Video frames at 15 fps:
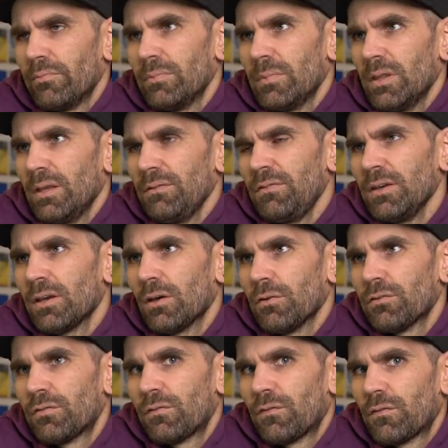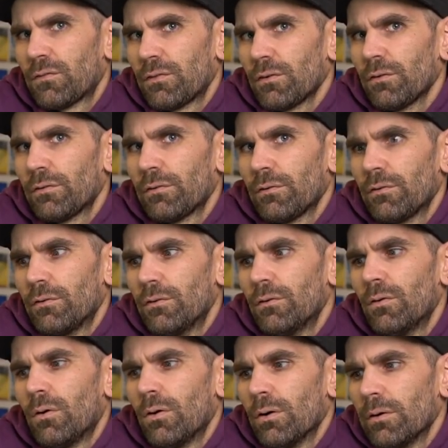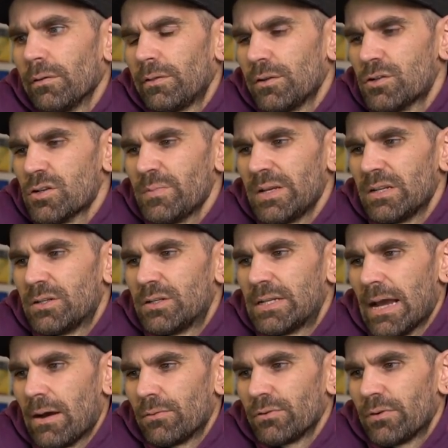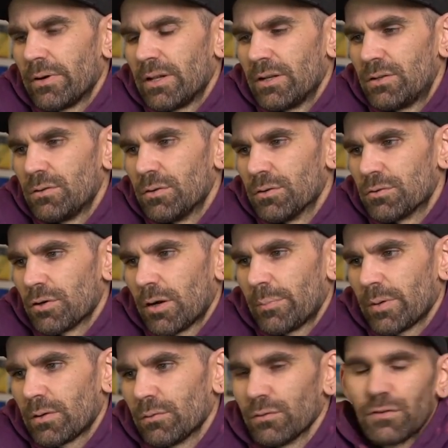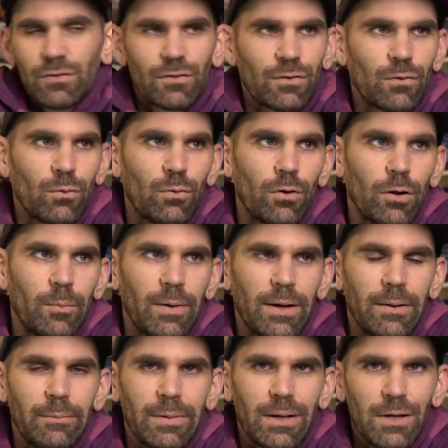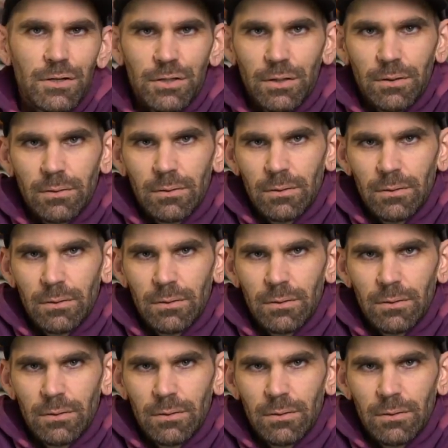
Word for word: if it goes further north, it should be downgraded to a tropical storm, I imagine.